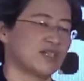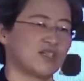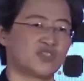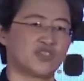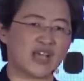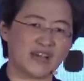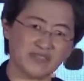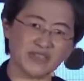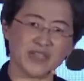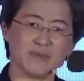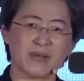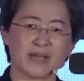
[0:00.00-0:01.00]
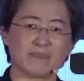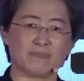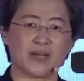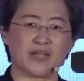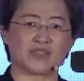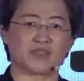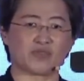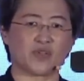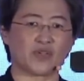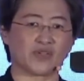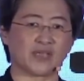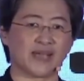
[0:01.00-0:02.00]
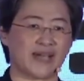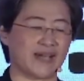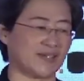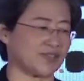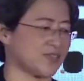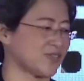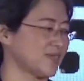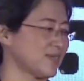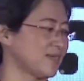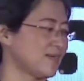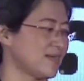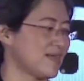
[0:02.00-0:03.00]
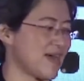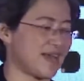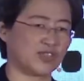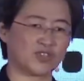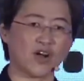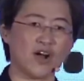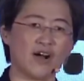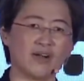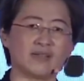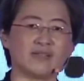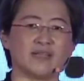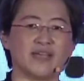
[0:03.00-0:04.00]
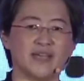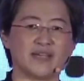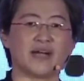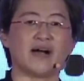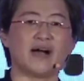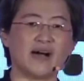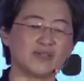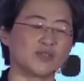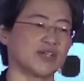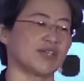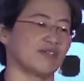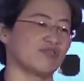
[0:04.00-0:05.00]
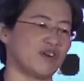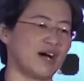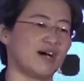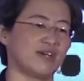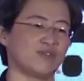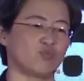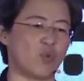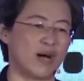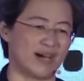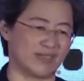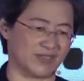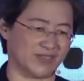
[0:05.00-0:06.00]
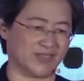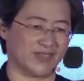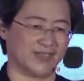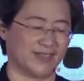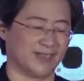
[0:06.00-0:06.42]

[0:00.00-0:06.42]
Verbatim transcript: 70 megabytes of total cache, and it's all in 105 watts.